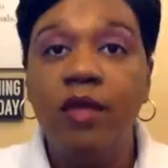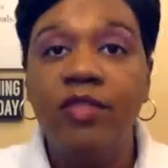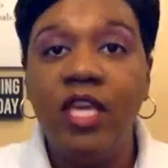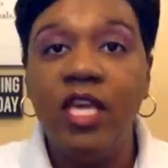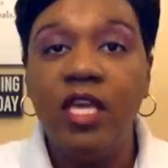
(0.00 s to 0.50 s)

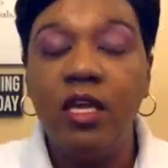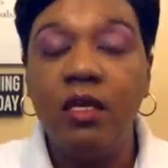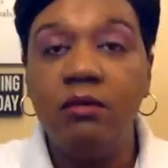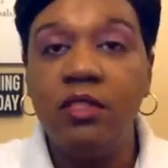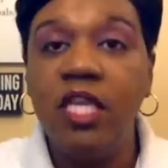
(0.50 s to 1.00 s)
the
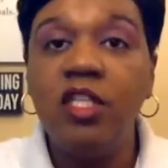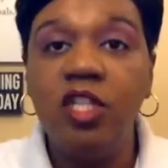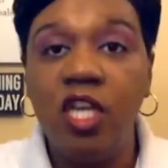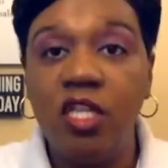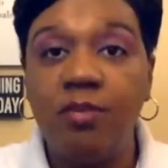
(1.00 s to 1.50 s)

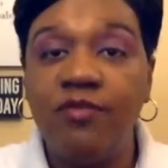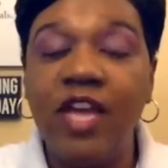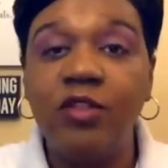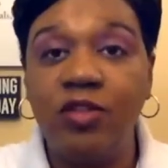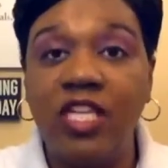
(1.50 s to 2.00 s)
teaching, the
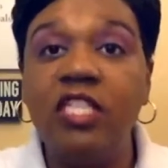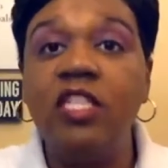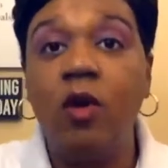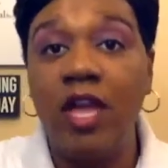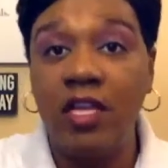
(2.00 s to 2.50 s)
professor, they need to
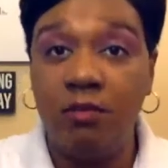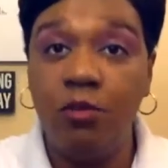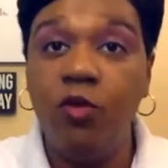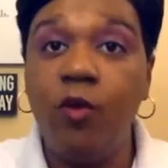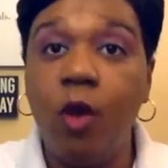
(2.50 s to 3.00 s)
go ahead and
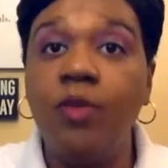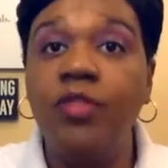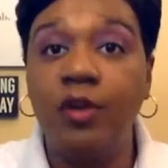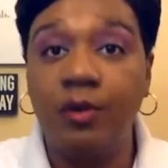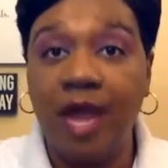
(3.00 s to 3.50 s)
move forward with
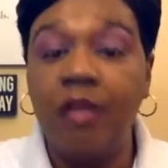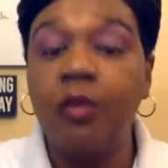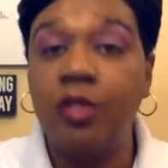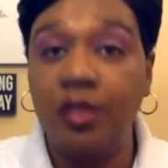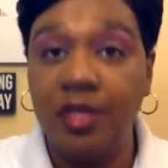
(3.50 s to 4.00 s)
their
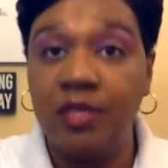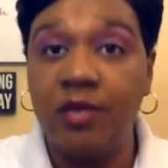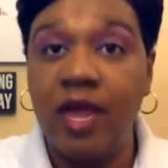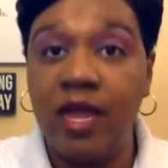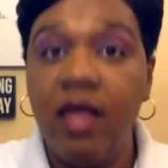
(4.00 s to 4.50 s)
graduate degrees,
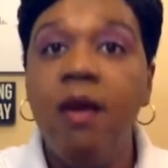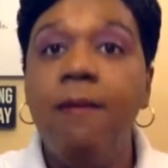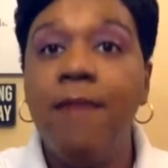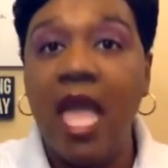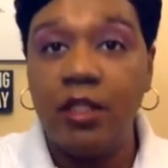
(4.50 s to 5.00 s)
right? Yeah.
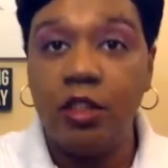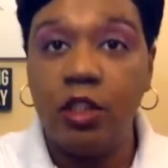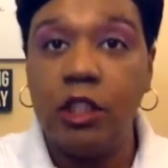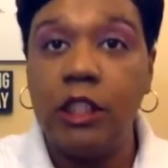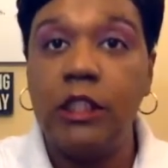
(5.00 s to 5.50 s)

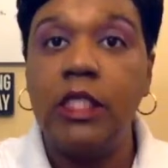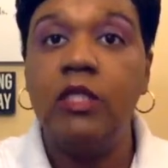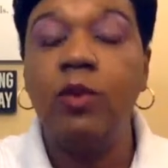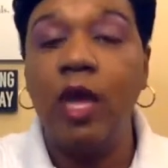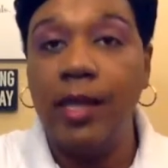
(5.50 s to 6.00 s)
Masters
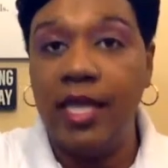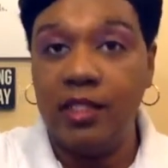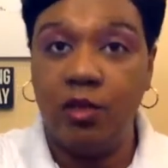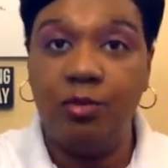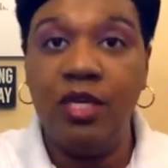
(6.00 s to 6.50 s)
as well as
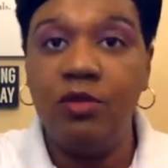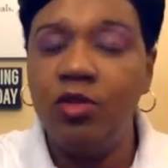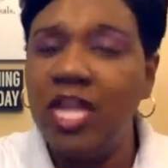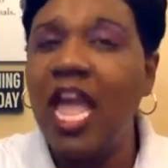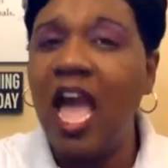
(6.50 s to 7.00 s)
their P. Do
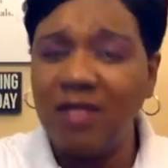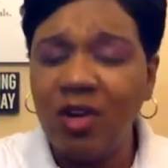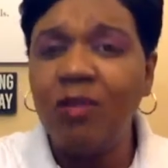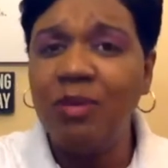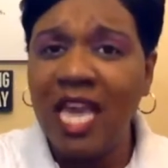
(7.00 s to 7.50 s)
they have to
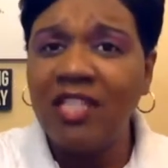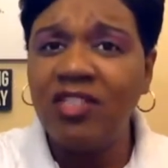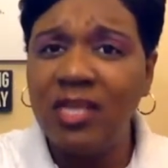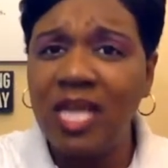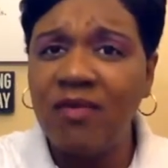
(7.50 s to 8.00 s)
go to
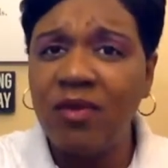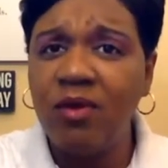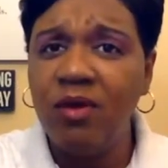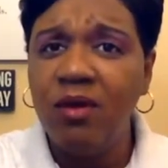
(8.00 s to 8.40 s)
PhD level?